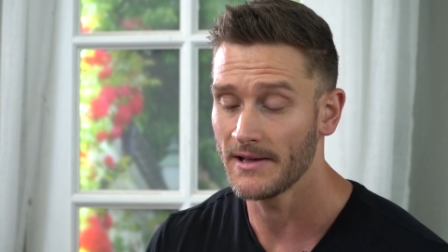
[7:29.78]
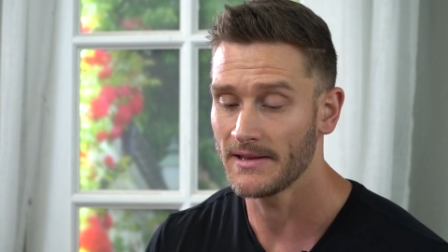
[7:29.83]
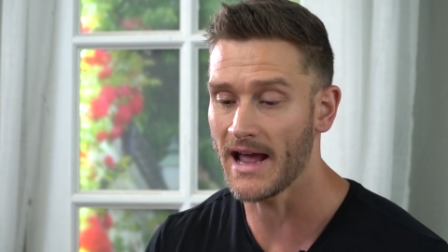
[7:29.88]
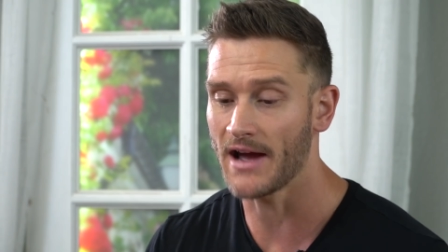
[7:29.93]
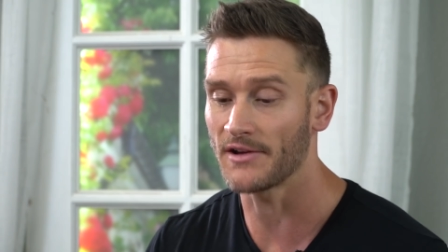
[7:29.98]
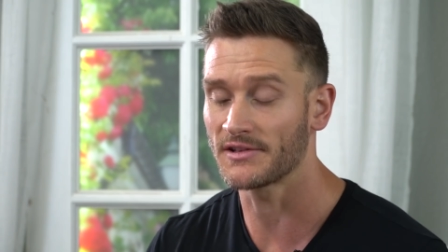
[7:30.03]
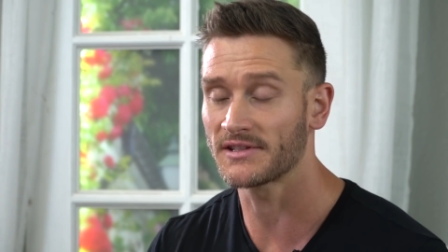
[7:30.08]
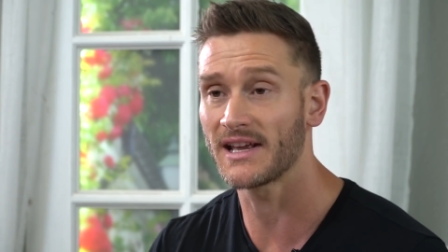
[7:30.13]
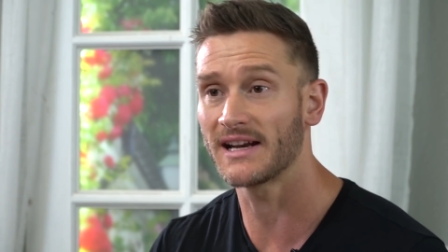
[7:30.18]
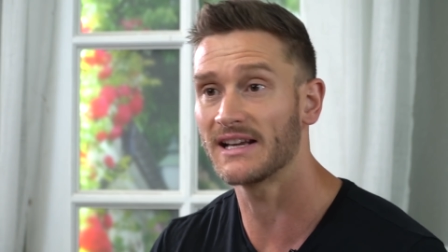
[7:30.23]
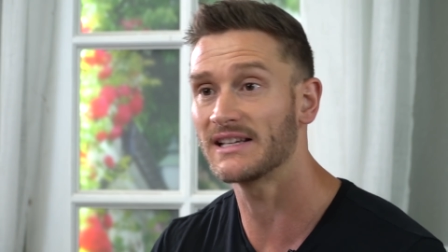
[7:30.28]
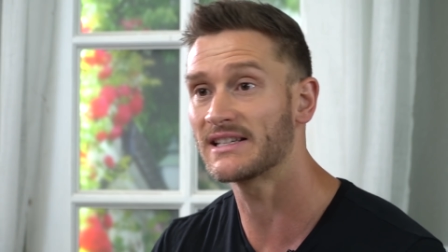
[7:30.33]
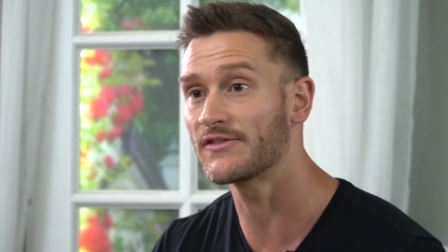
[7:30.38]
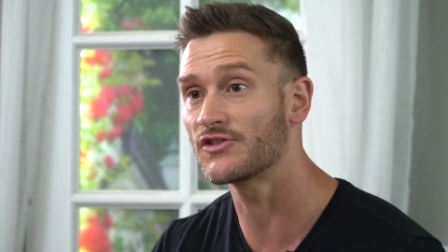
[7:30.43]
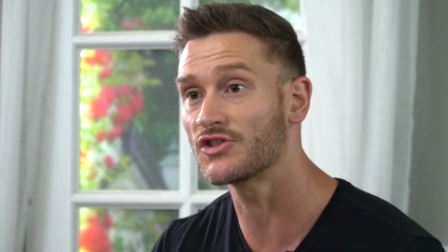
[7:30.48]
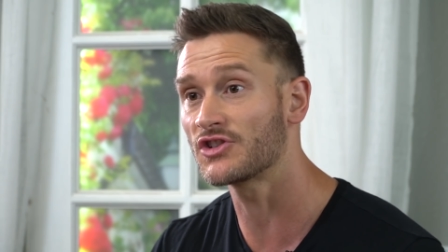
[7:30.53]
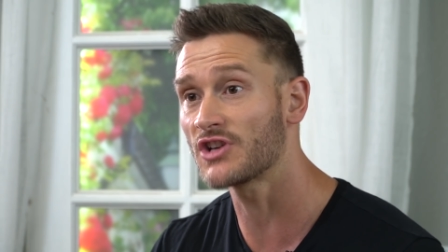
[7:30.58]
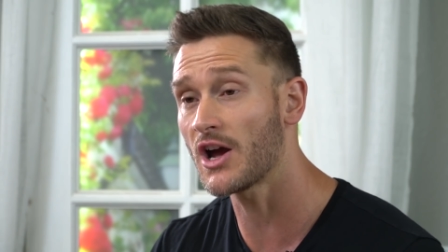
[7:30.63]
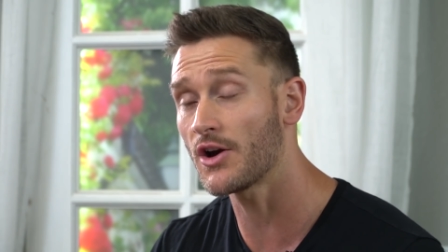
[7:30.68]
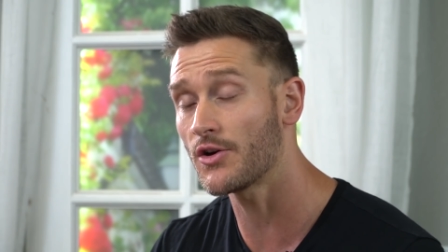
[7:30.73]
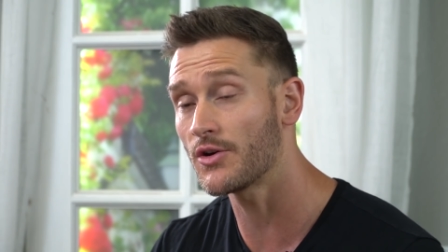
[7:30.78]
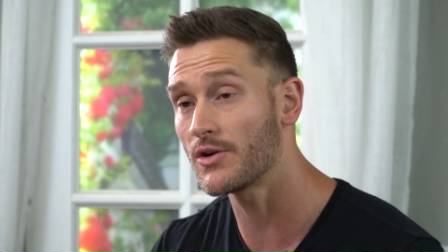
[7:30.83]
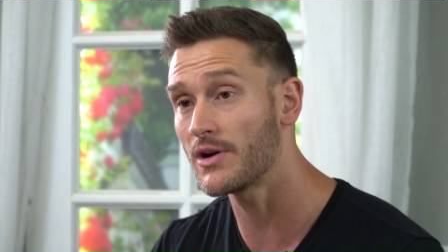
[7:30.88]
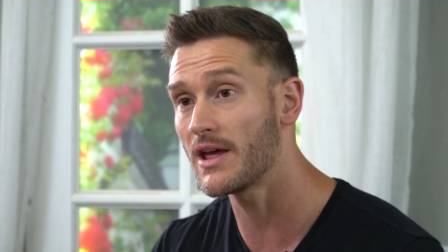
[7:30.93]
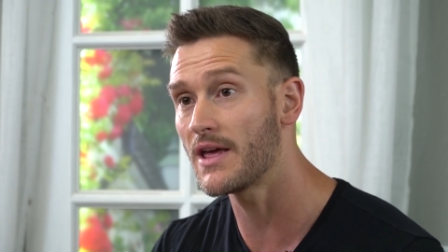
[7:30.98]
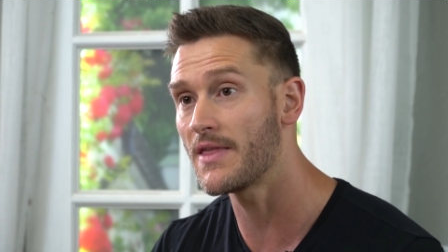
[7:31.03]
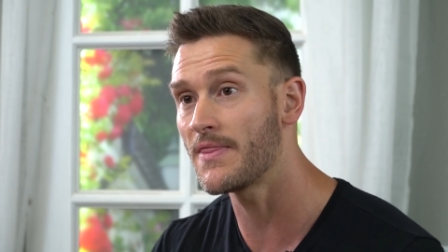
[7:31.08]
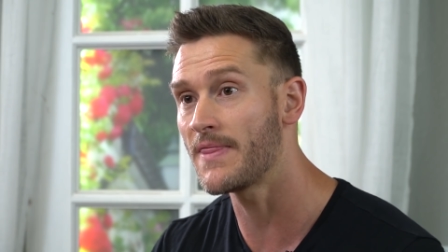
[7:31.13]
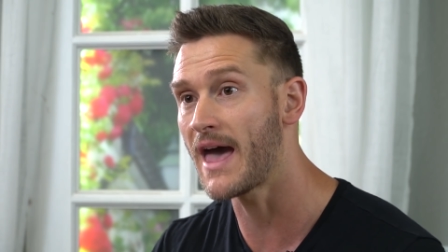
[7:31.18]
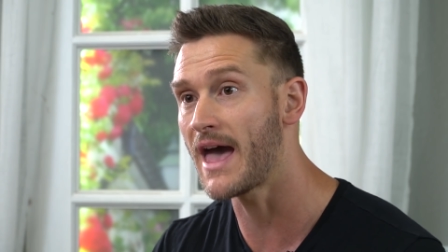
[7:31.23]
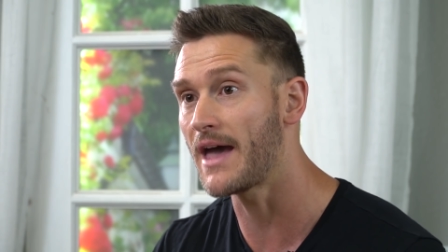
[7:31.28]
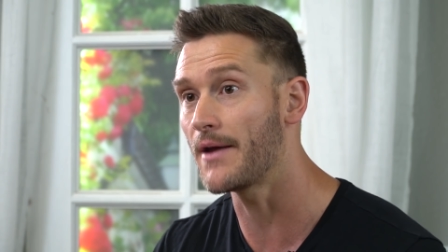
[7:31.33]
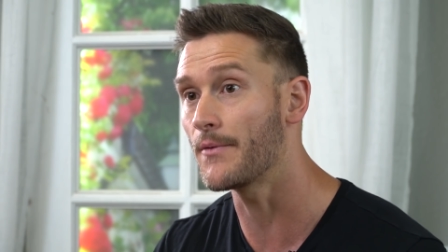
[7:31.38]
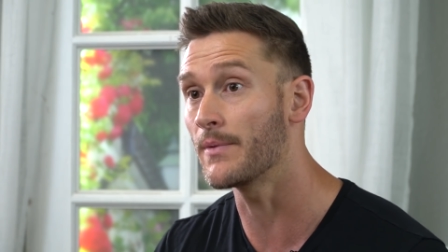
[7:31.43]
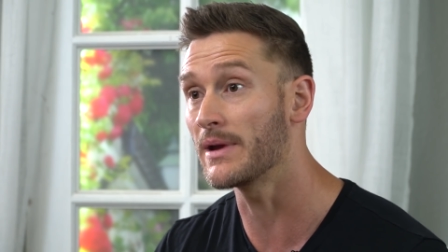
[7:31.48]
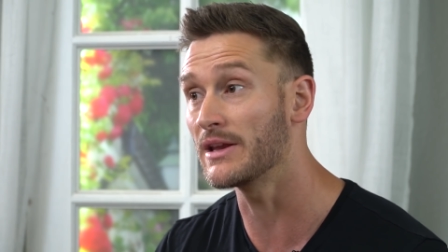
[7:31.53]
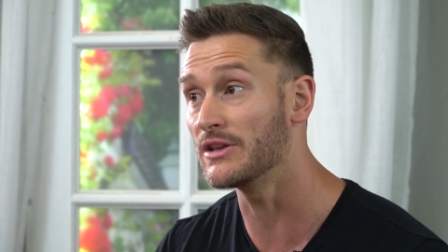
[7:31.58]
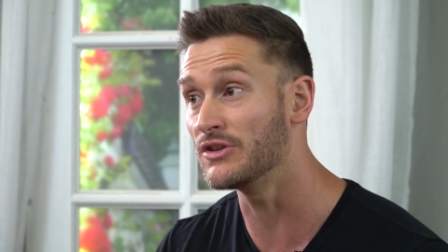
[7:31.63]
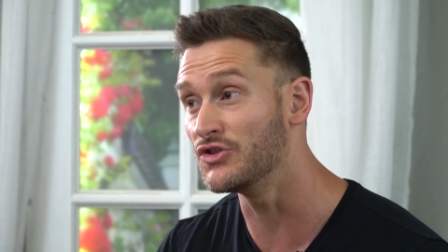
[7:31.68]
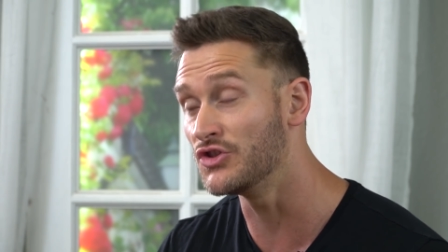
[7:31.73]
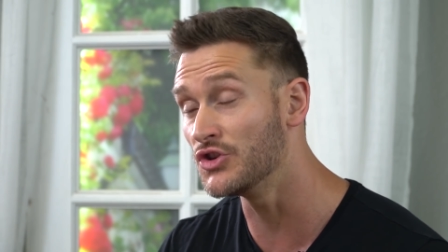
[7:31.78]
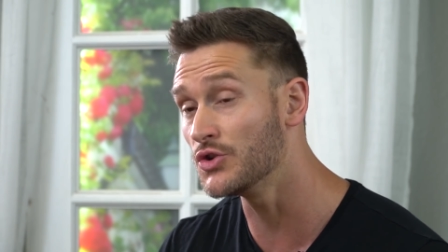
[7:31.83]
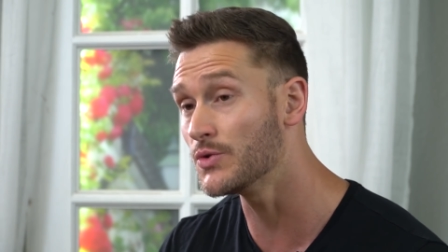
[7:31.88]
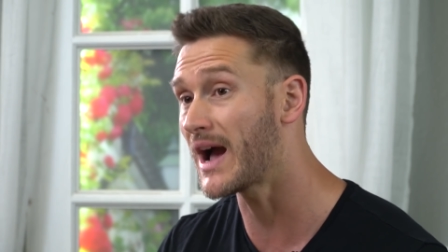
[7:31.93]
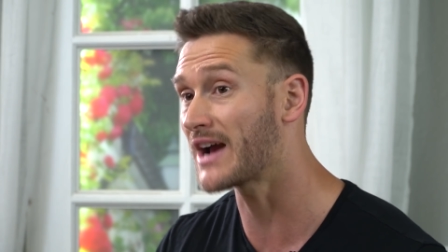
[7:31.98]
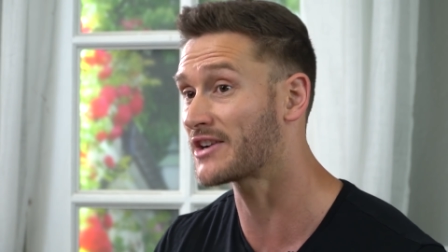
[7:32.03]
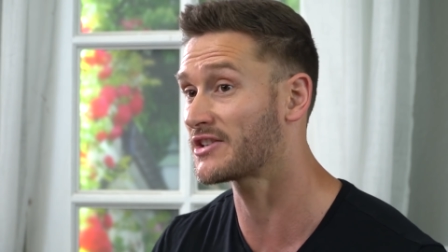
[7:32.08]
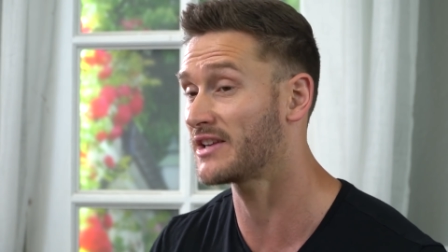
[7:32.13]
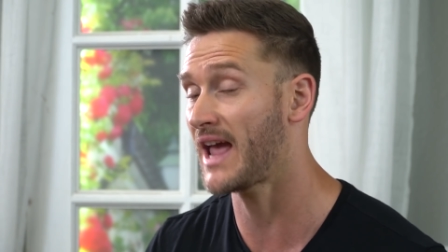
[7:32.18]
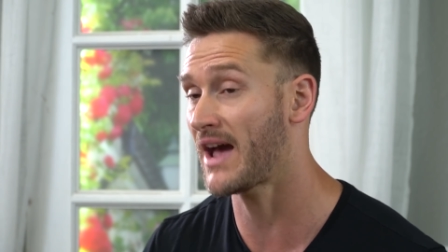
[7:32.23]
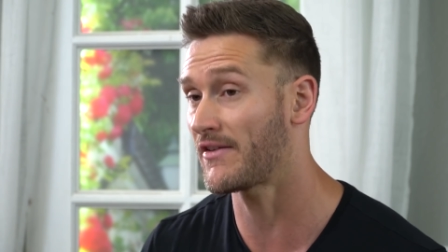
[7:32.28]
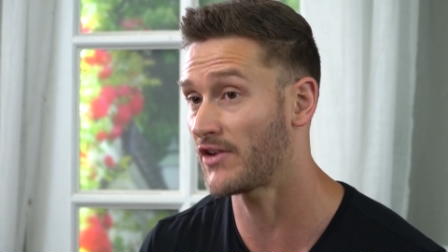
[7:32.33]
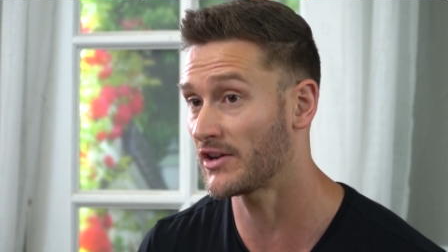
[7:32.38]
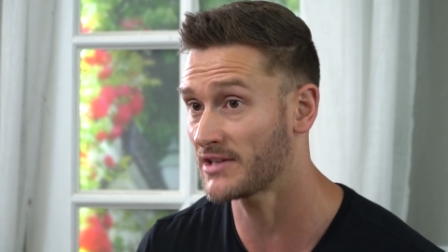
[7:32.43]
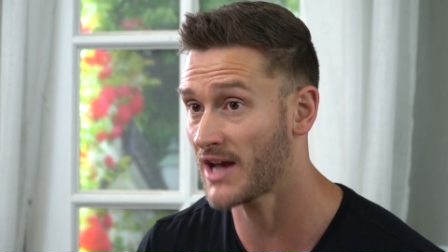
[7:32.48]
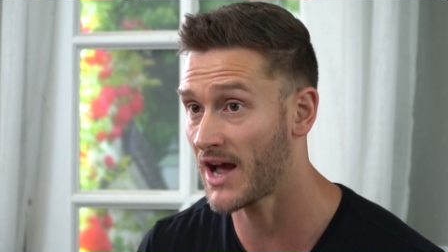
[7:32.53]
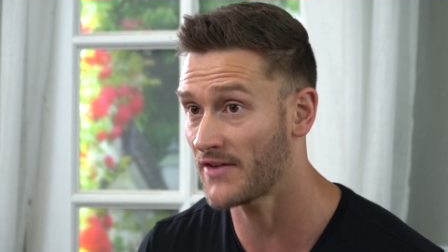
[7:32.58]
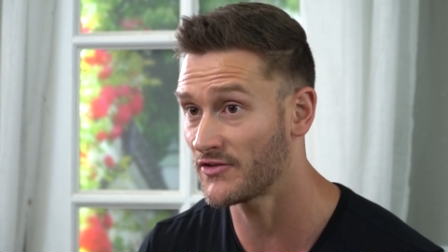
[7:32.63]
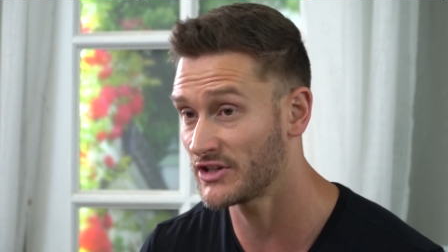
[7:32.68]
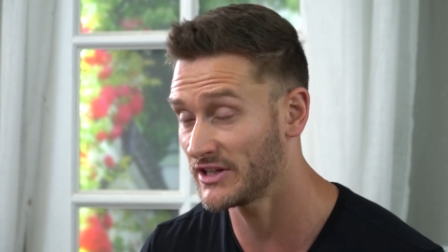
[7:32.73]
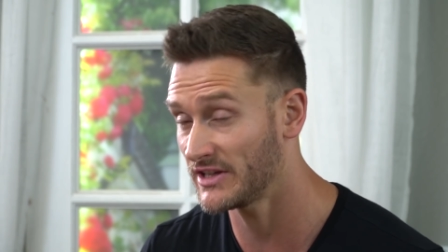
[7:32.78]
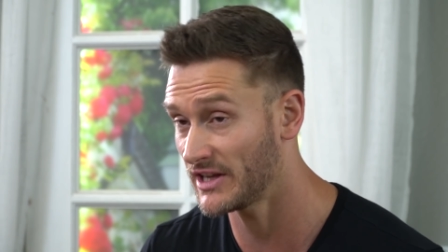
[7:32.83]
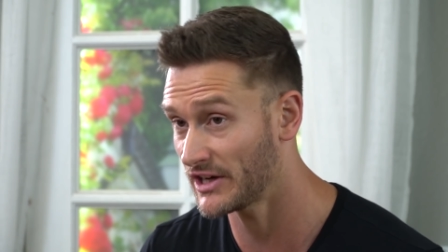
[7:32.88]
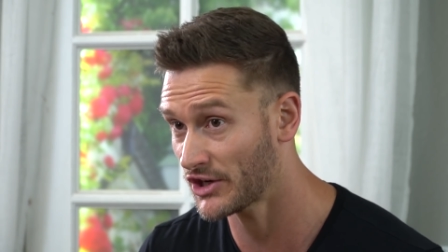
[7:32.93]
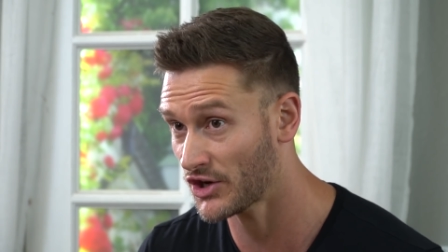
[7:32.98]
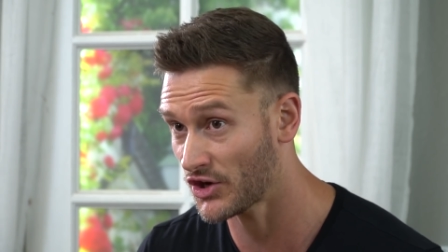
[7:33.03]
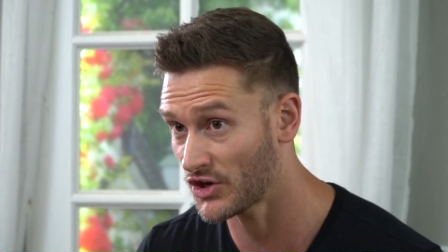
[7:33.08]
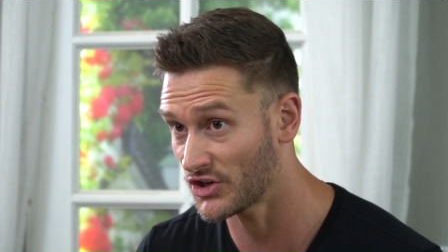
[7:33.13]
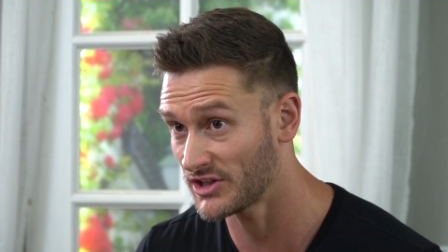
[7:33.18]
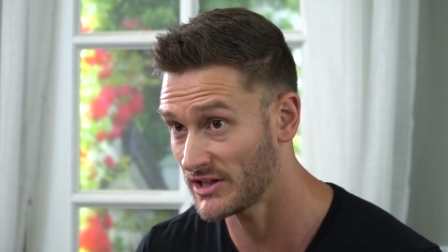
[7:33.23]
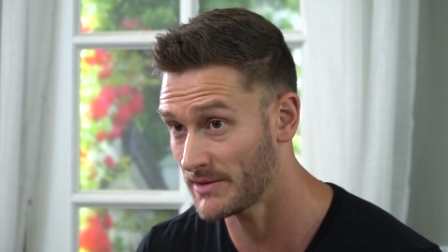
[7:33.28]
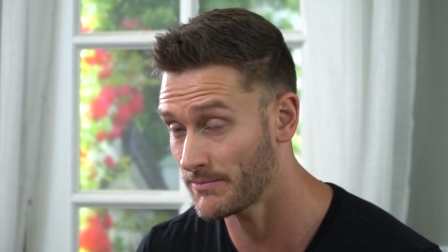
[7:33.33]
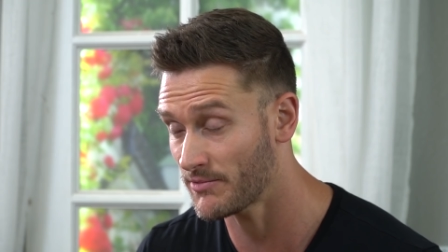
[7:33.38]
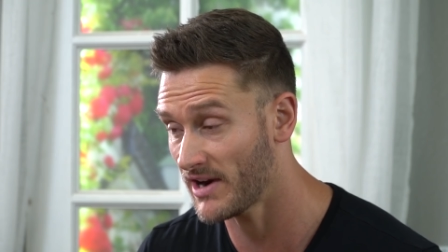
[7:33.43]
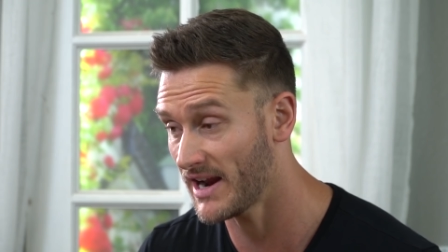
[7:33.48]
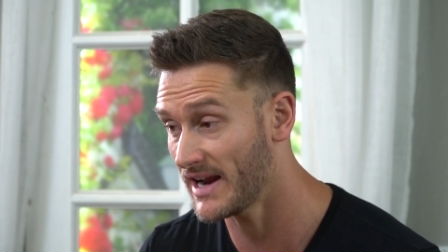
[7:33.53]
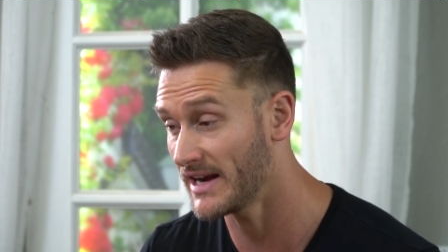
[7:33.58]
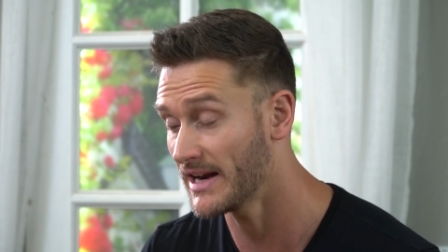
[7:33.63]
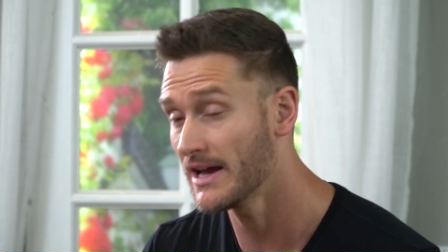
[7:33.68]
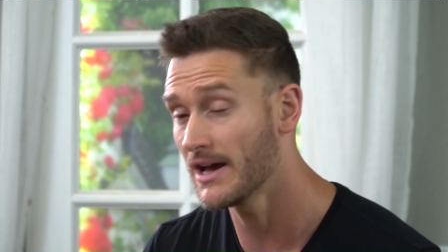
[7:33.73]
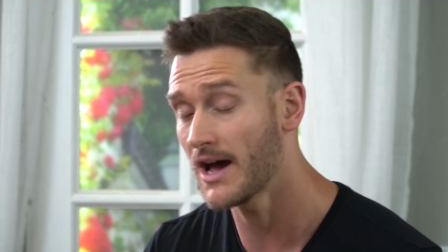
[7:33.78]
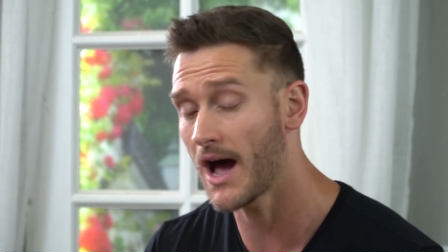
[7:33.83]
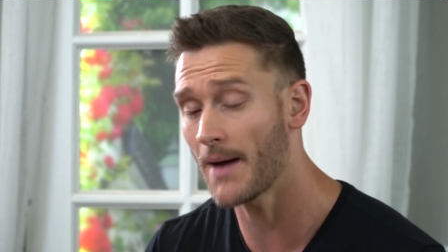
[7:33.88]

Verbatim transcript: Now, studies have shown that we do actually have autophagy that occurs in the brain.